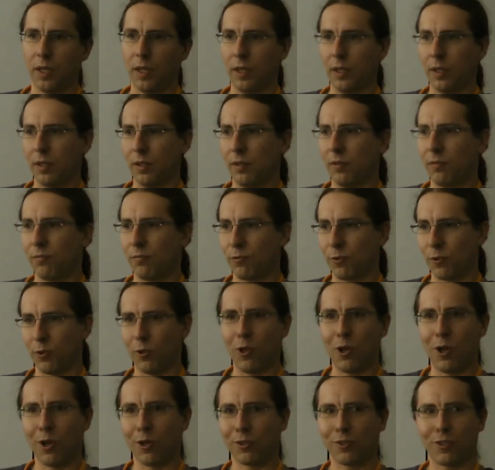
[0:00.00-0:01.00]
And for
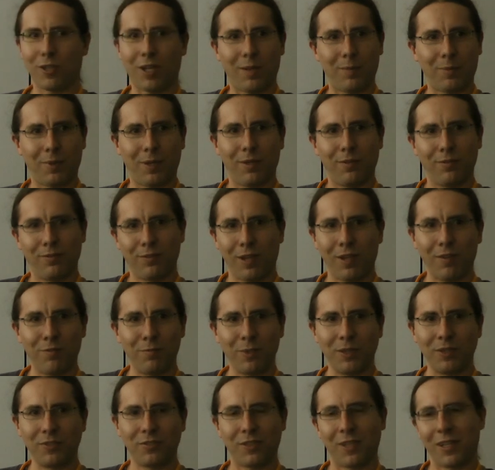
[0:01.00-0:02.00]
a long time
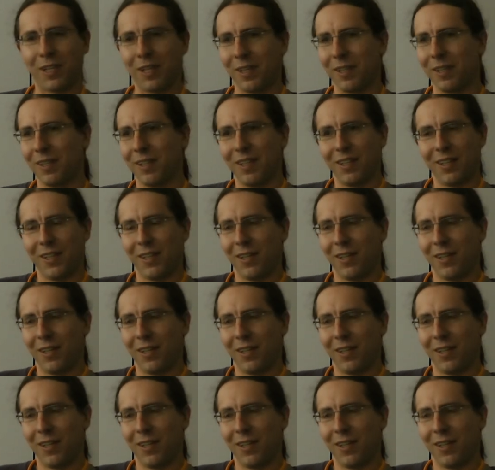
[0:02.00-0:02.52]
I've been saying,